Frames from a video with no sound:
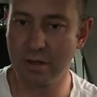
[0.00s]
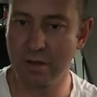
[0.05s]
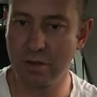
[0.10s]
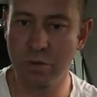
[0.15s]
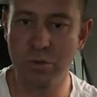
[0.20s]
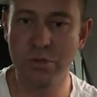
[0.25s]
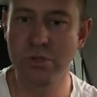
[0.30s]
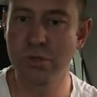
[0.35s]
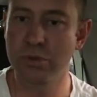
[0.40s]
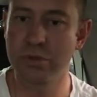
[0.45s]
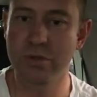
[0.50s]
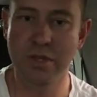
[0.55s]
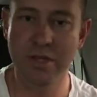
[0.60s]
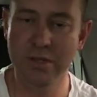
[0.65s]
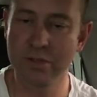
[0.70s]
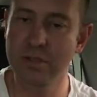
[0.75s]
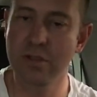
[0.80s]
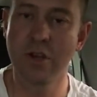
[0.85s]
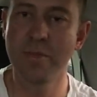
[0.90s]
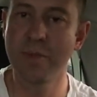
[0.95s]
All sorts of
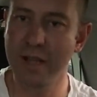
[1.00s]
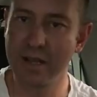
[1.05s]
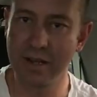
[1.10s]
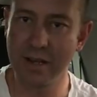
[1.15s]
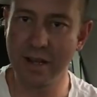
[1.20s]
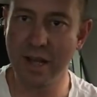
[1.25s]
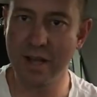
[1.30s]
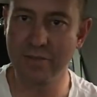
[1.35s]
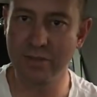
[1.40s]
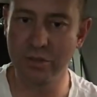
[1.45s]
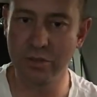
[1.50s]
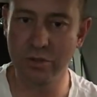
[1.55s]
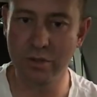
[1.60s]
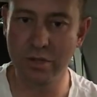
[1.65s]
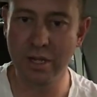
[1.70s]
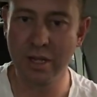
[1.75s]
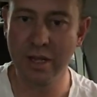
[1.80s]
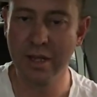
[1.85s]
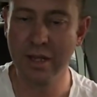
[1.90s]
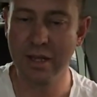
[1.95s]
things. Go back and have a look.